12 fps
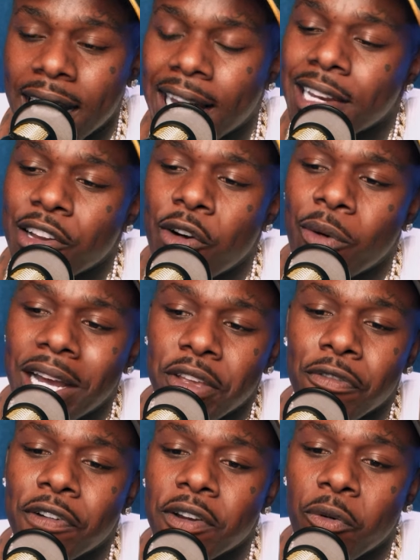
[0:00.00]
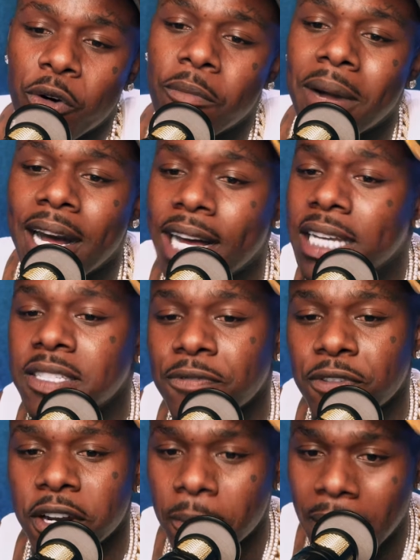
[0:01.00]
Ain't no way you finna whoop my ass in
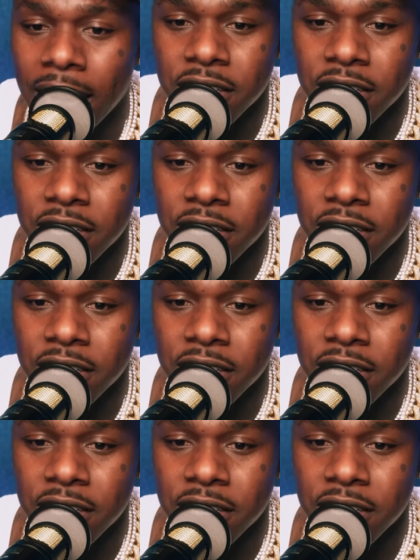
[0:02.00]
front of my